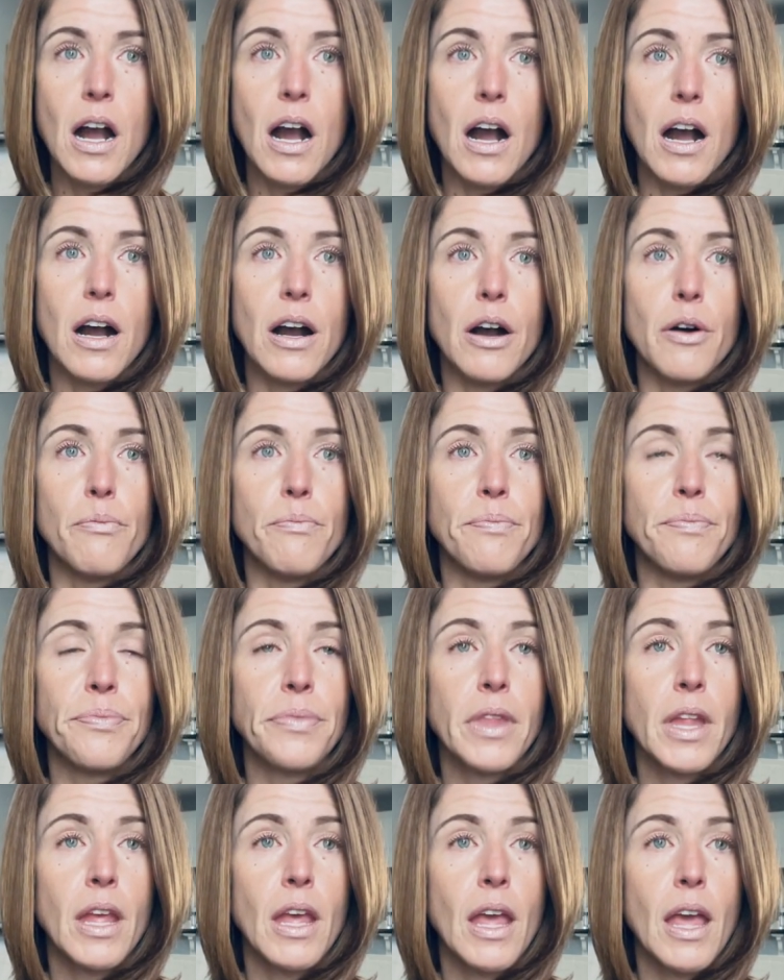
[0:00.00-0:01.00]

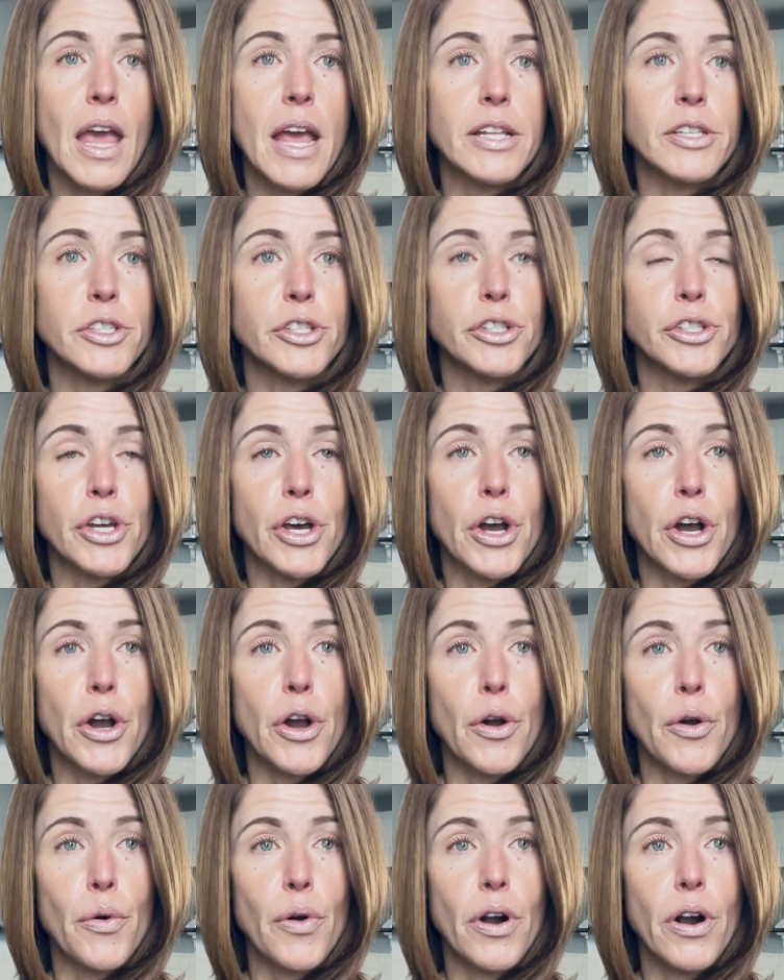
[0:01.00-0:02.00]
And
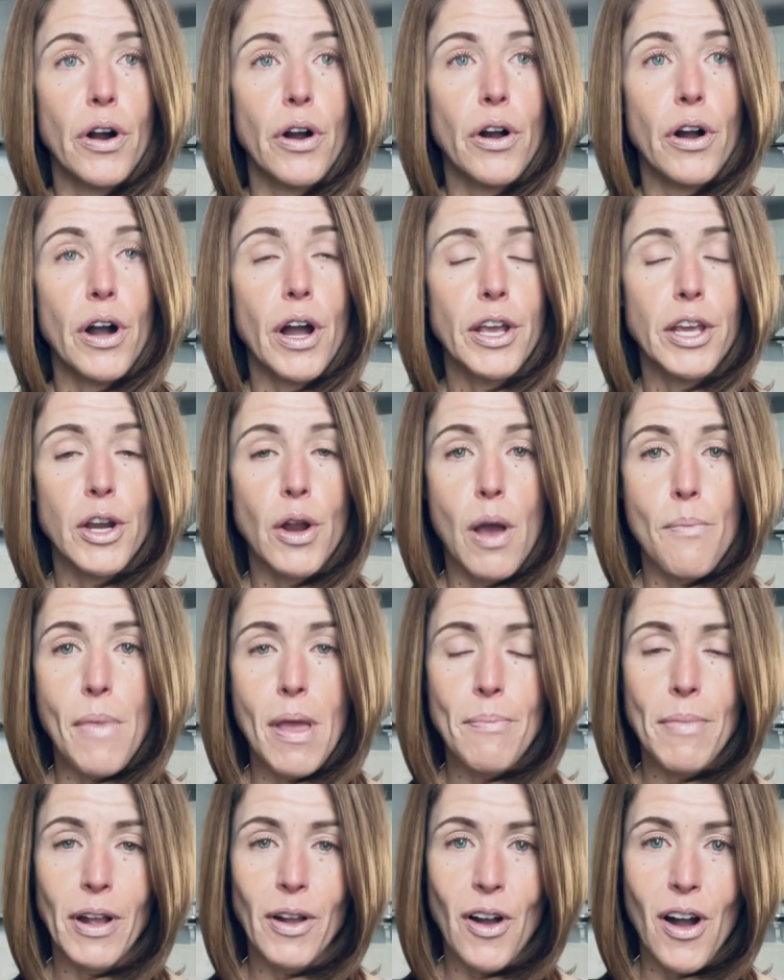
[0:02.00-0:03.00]
so I made
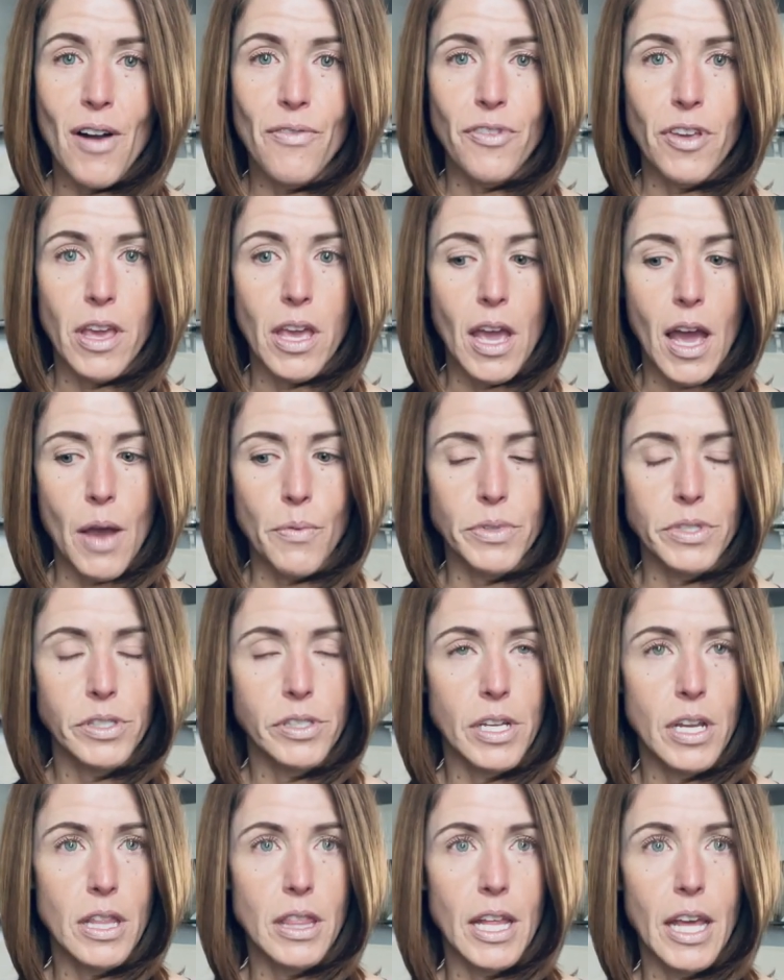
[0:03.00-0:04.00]
my coffee. I was
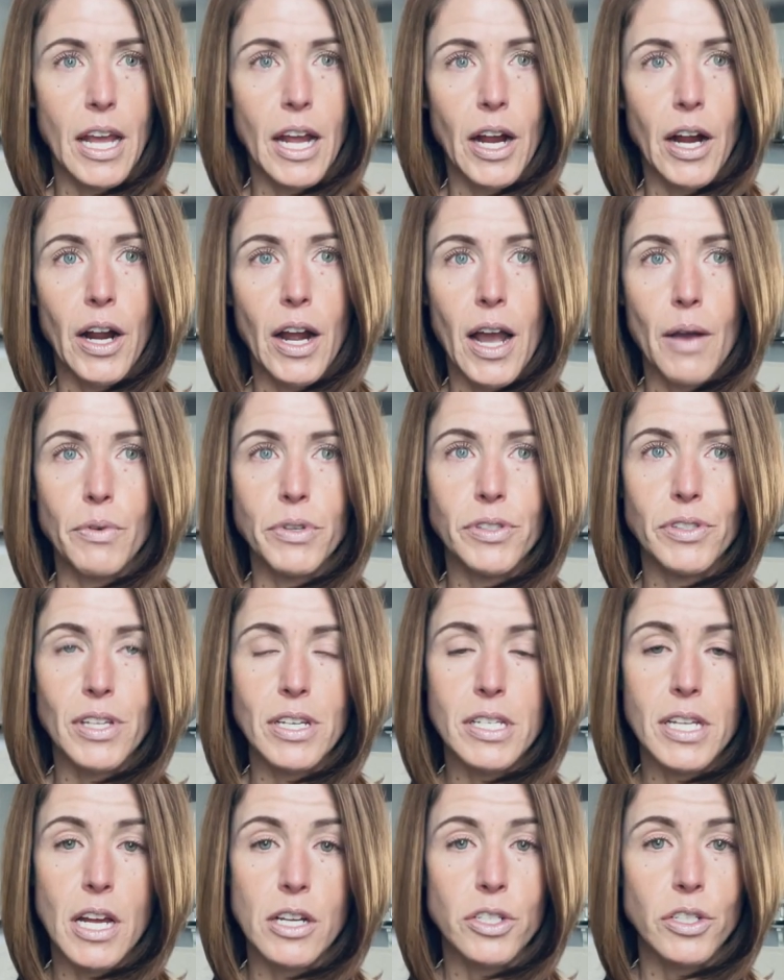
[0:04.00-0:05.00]
sitting there. I was
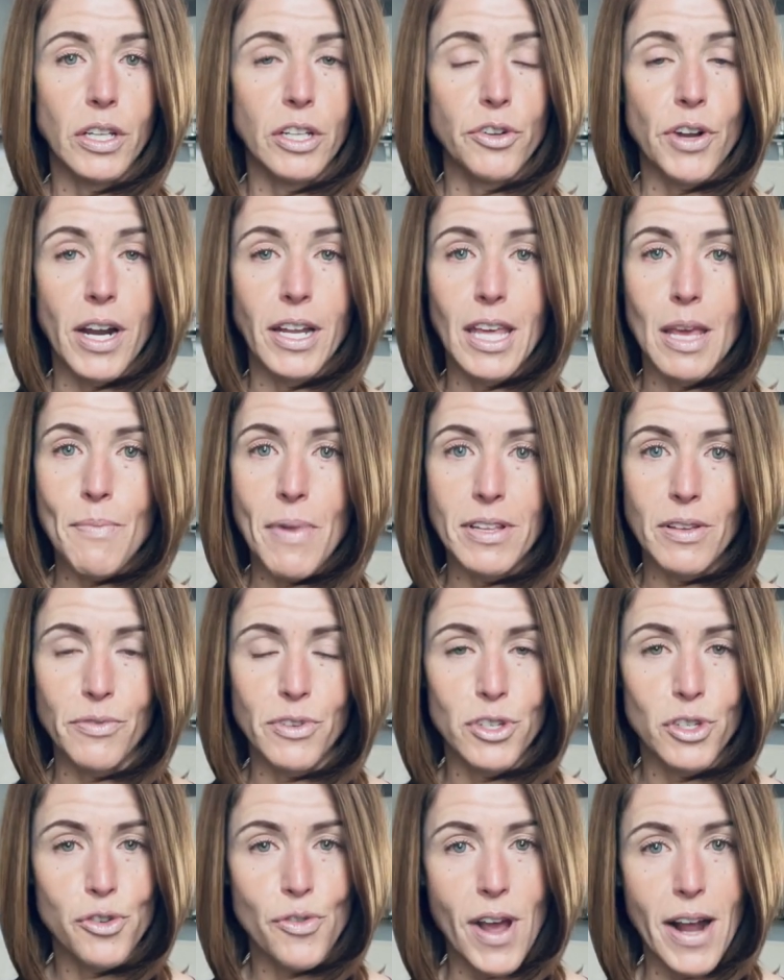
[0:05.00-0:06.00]
intentionally trying to keep myself
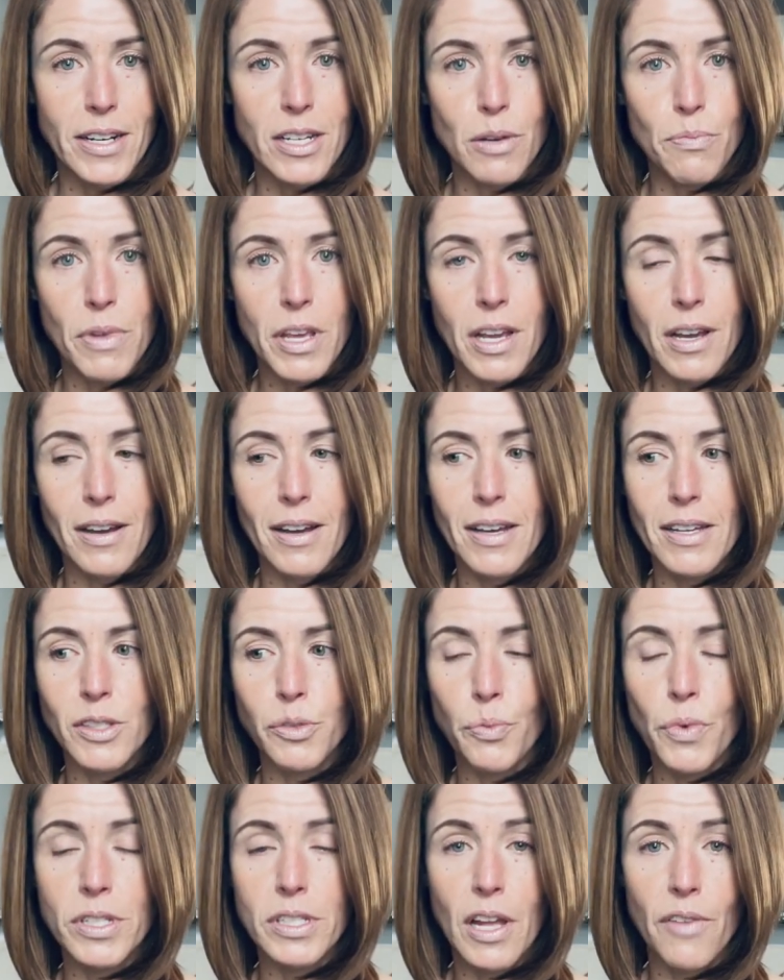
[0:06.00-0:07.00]
distracted because
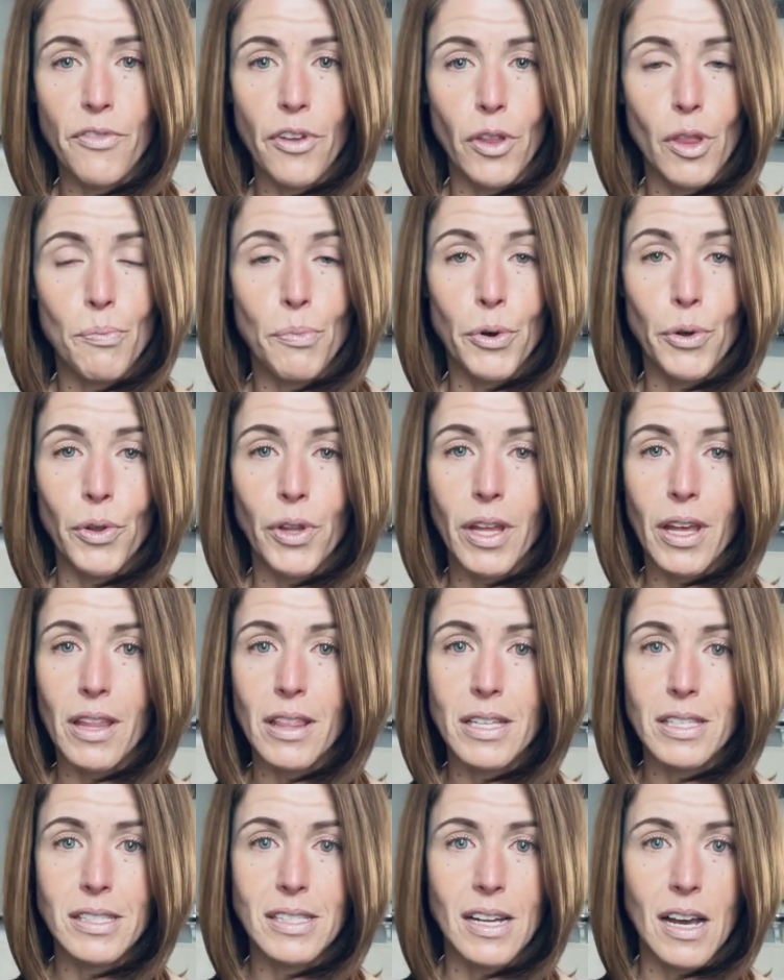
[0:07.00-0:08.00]
once I feel the pulling and
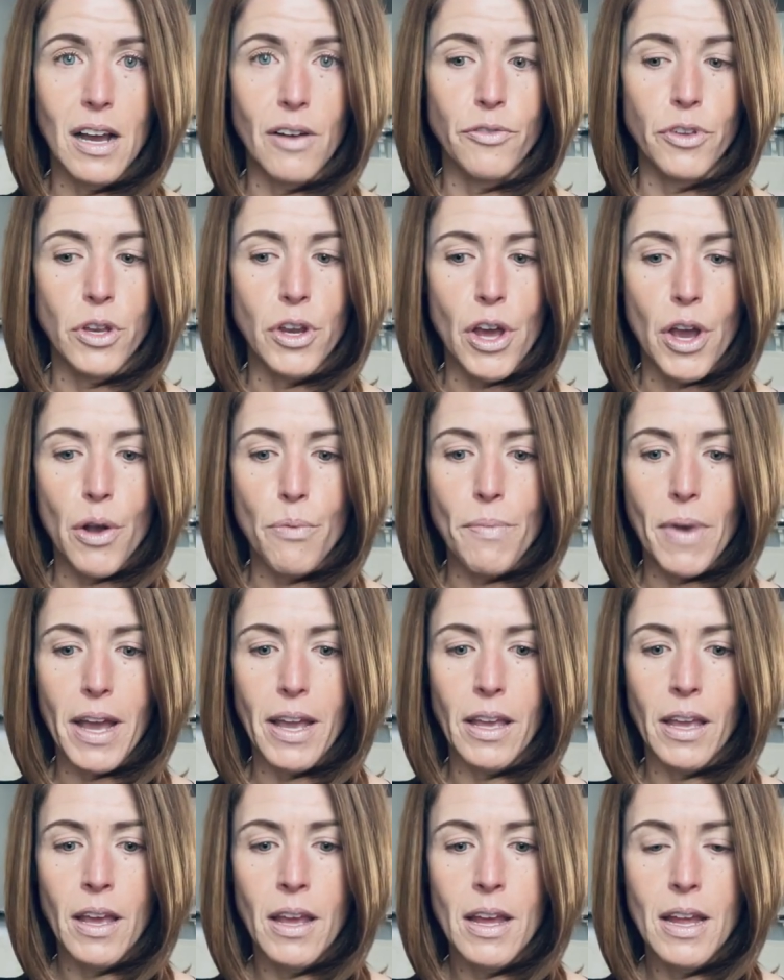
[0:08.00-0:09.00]
the stuff,
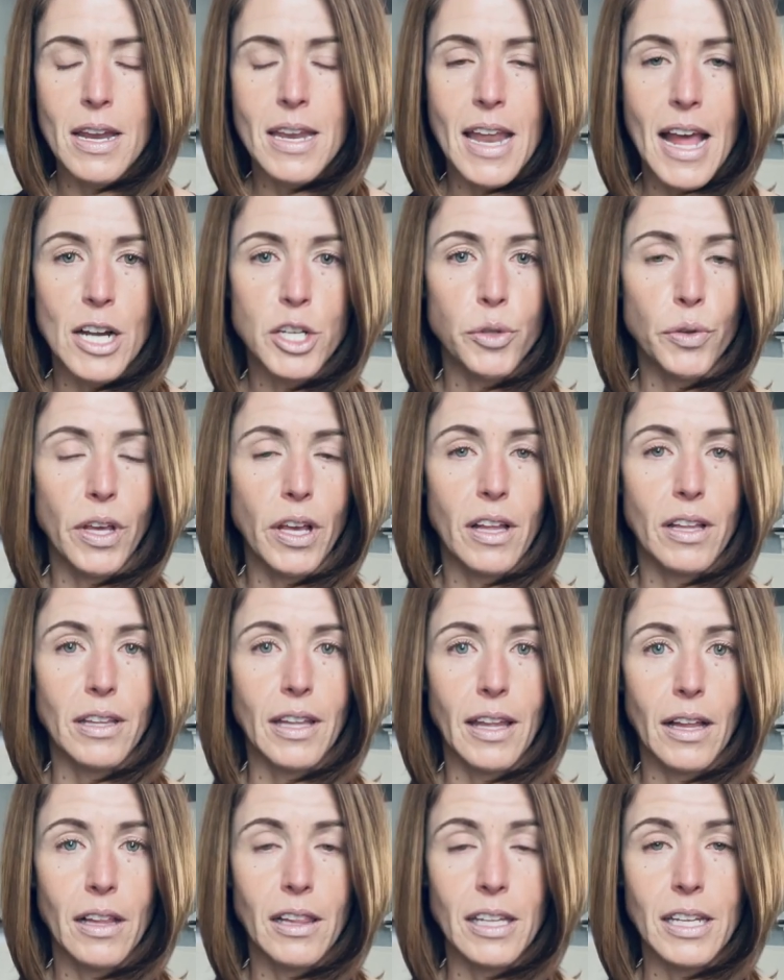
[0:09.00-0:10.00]
my natural
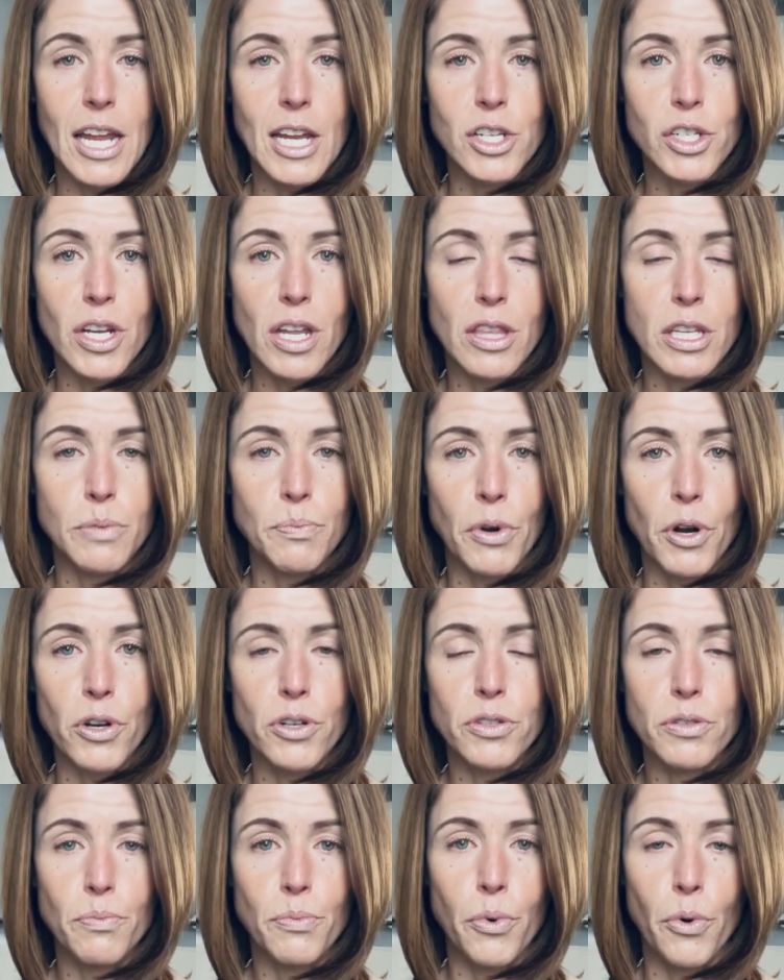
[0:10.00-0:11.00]
inclination at this
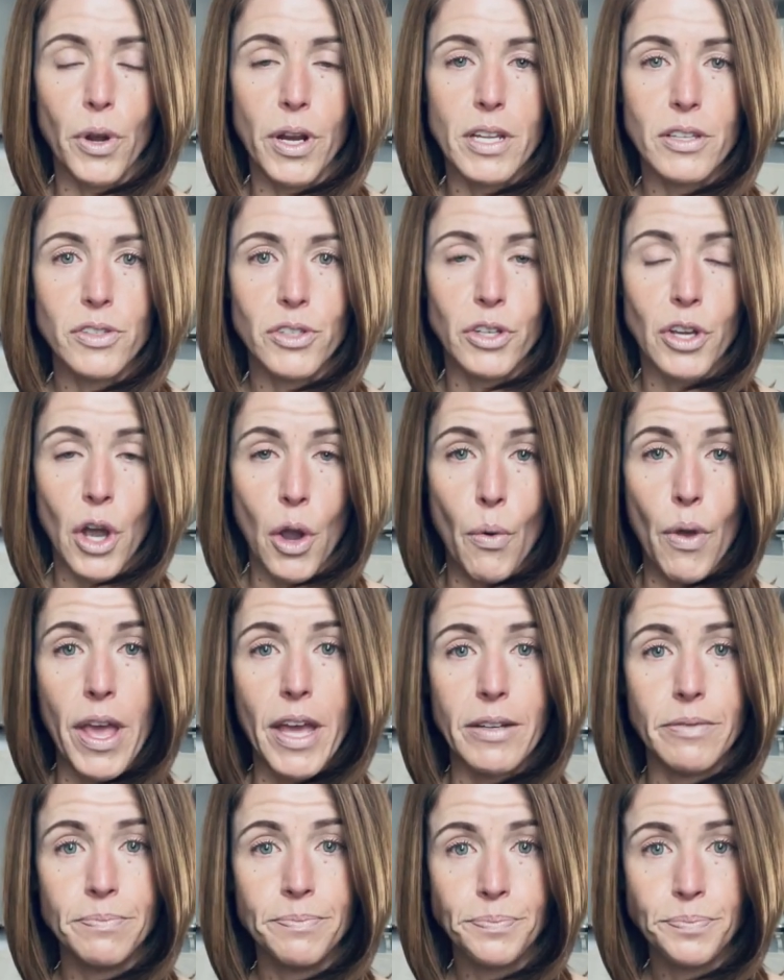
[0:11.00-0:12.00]
point is to go
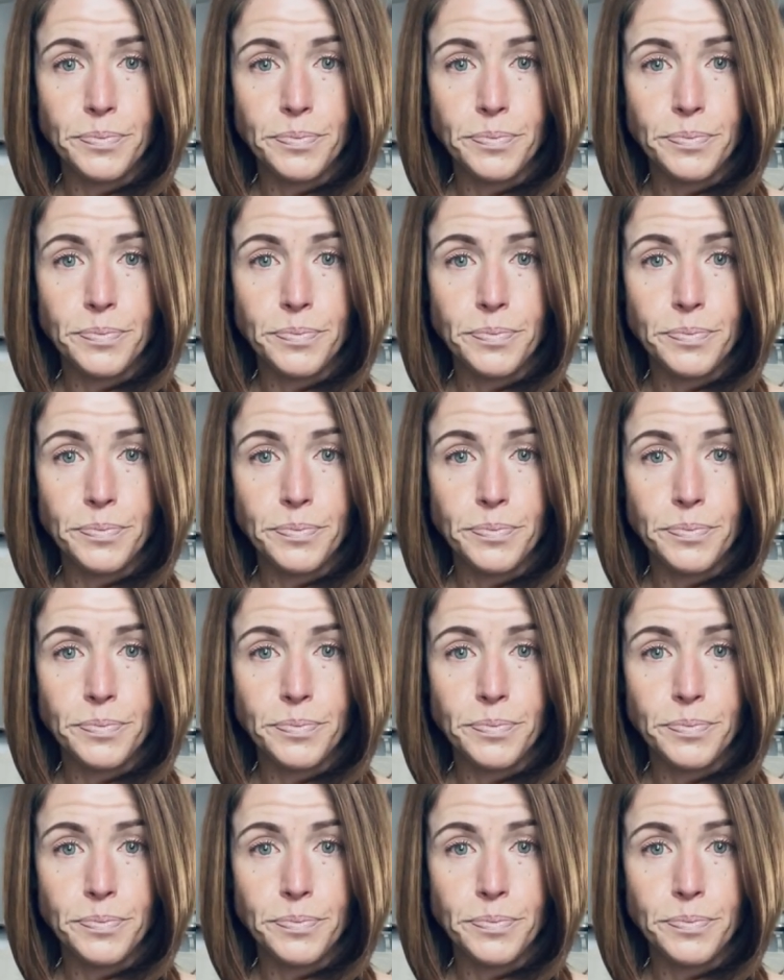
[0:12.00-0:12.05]
in